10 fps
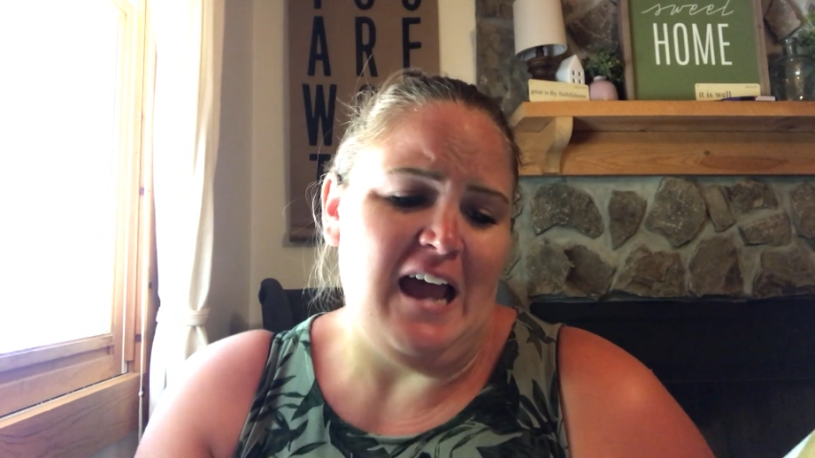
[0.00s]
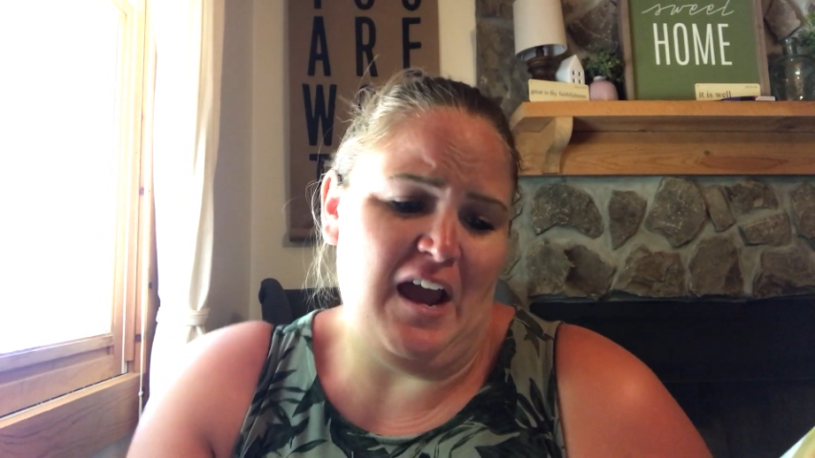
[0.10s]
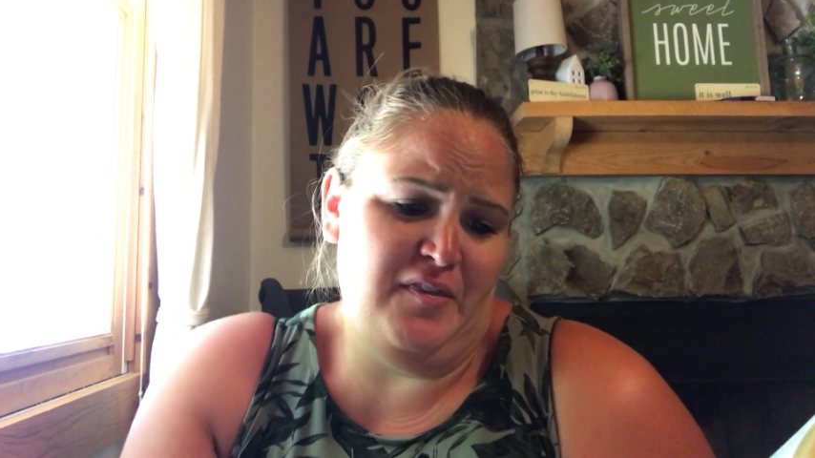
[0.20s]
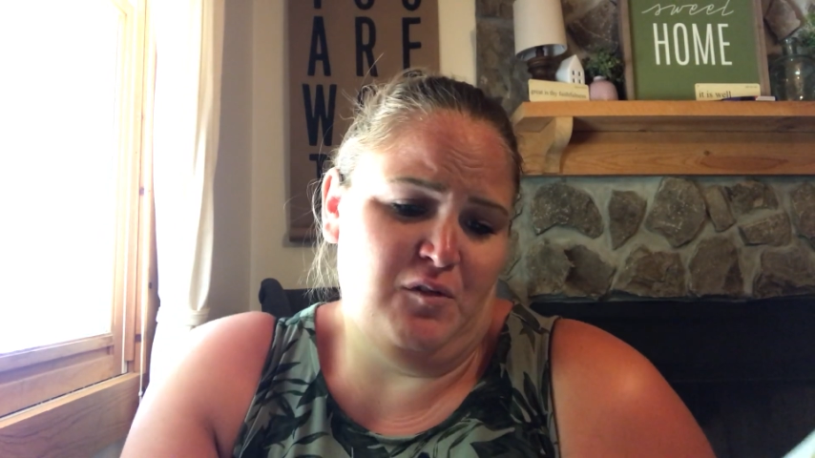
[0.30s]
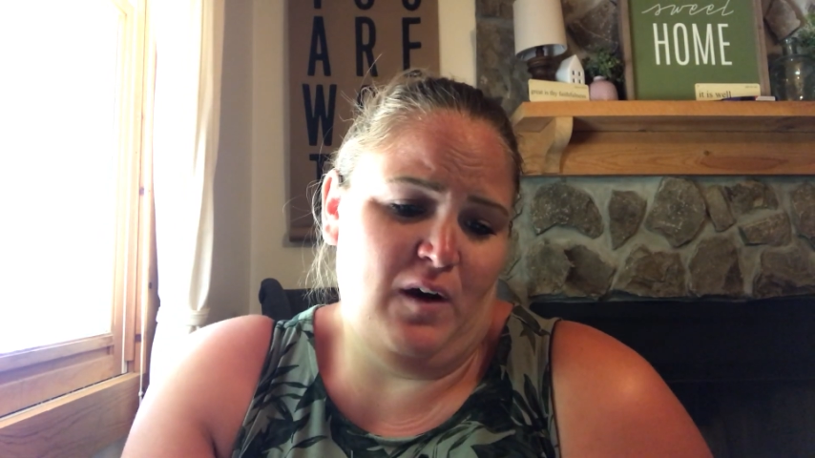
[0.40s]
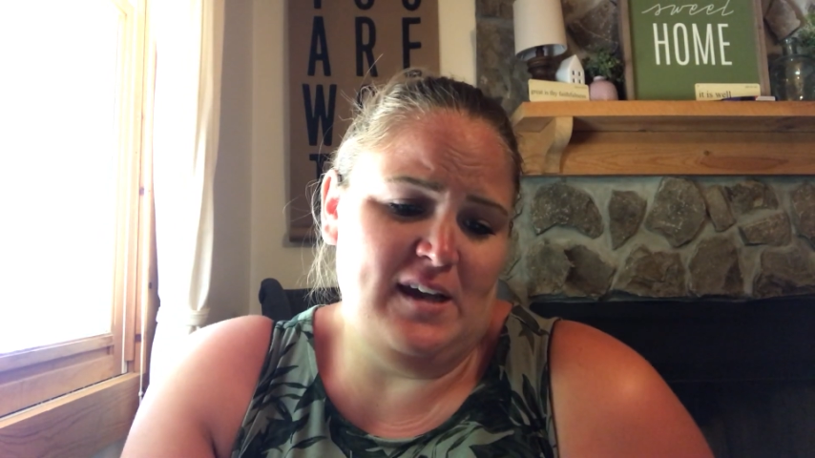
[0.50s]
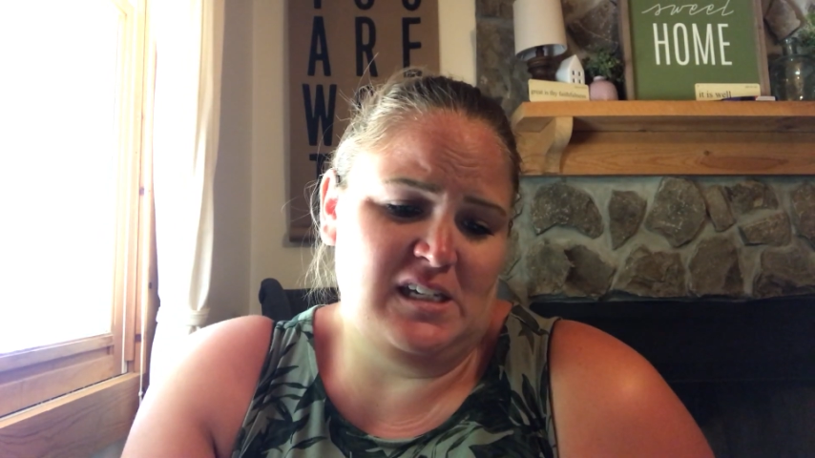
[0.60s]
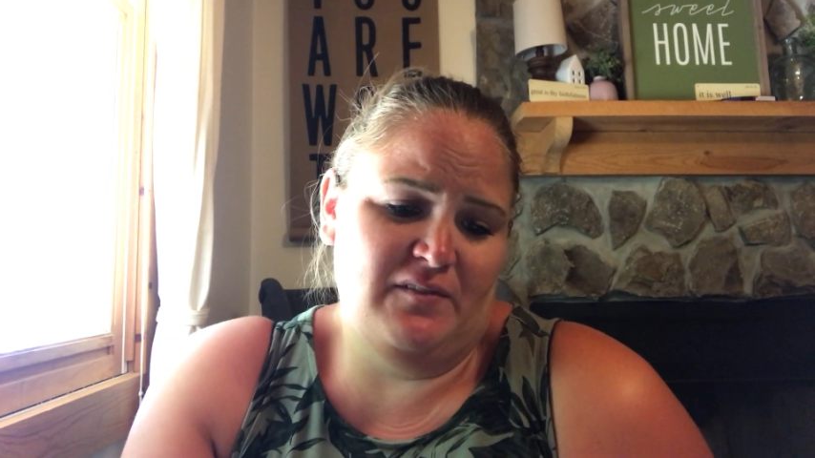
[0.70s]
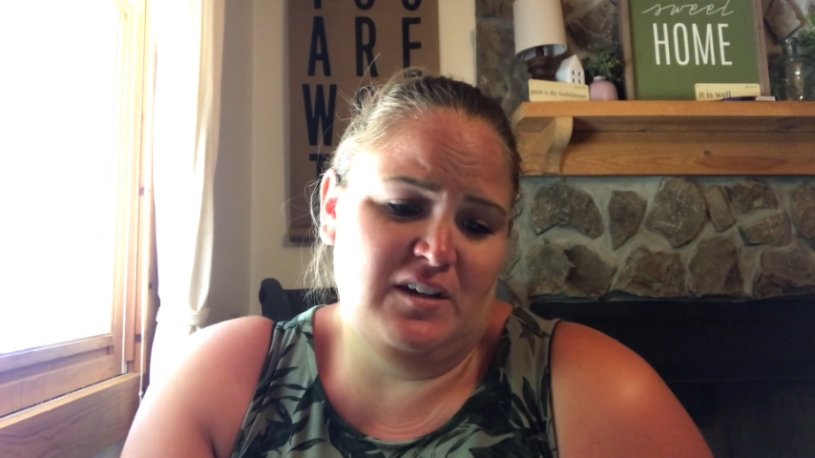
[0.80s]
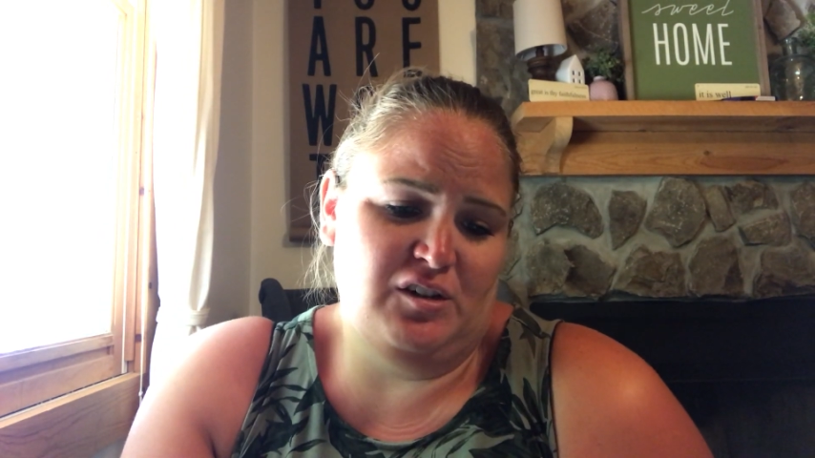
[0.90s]
and the
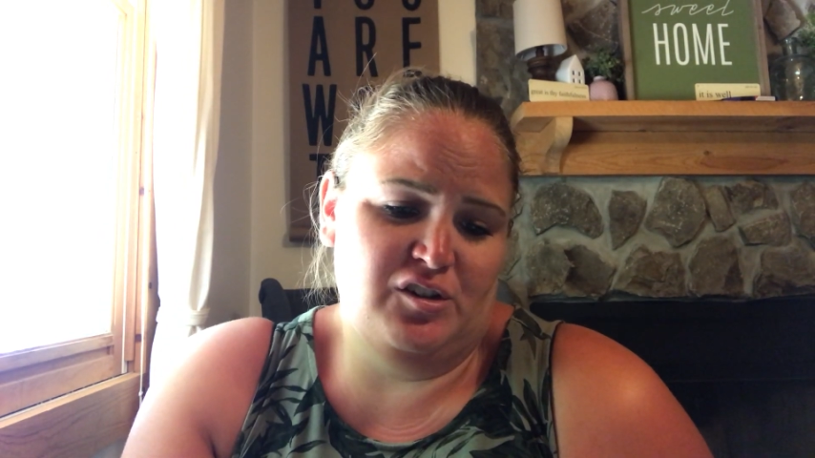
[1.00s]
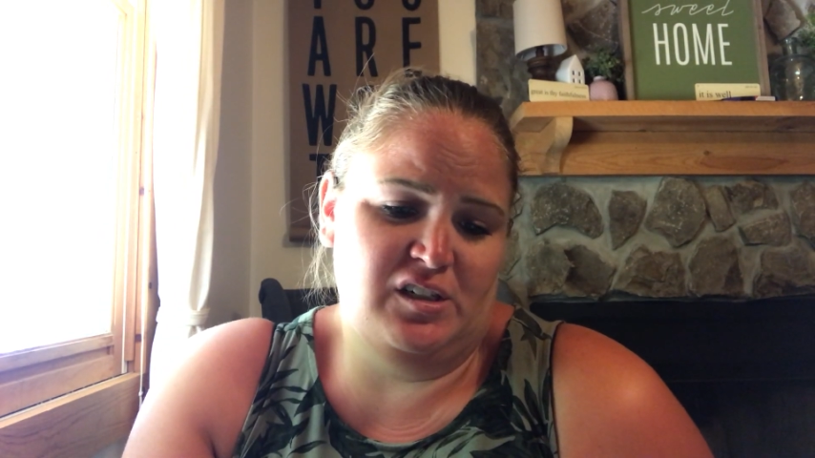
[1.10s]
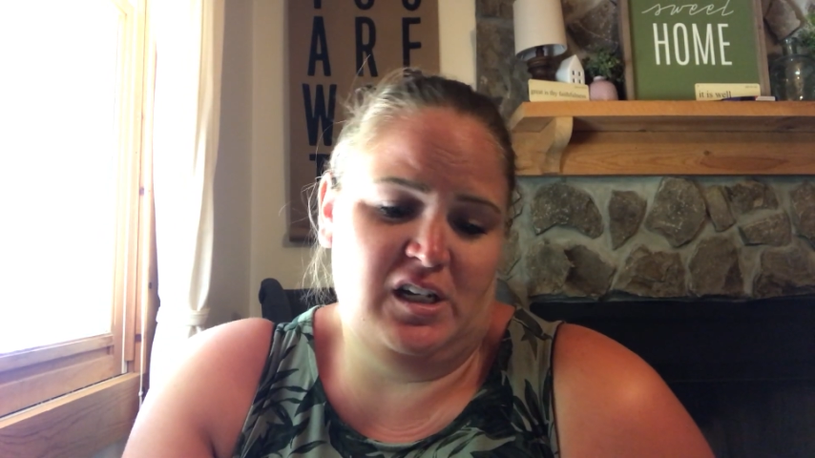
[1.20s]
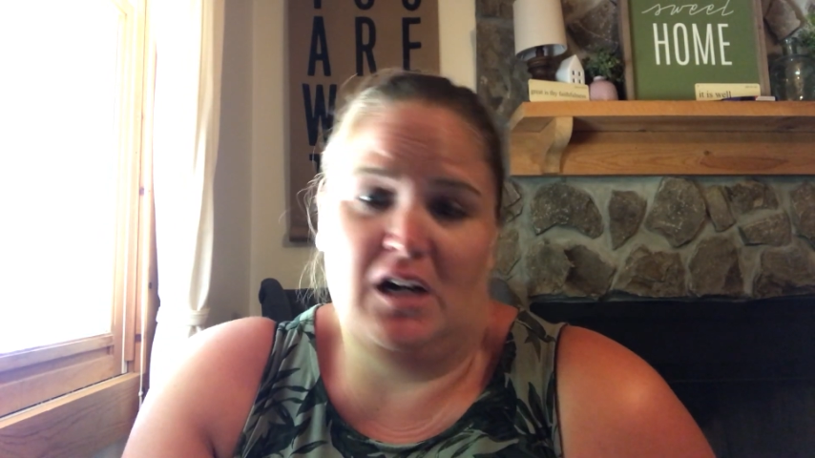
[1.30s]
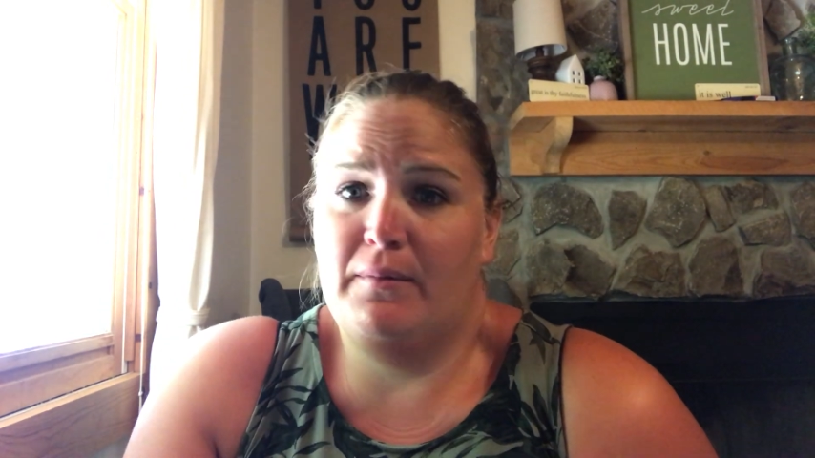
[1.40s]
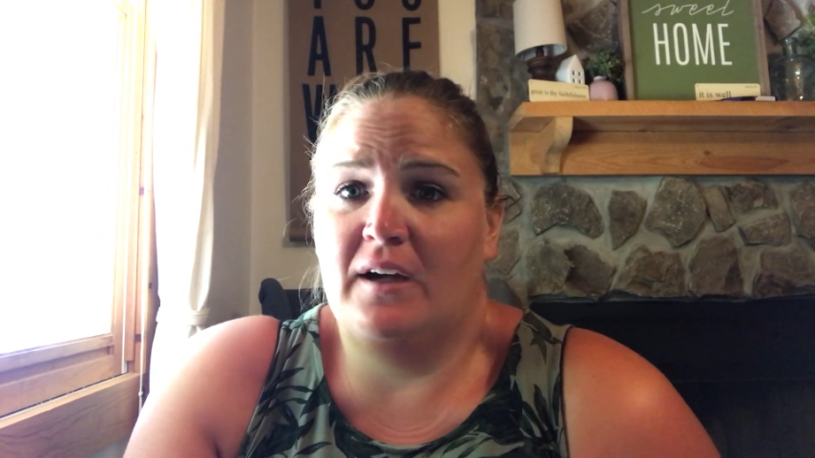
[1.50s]
rest of us are just here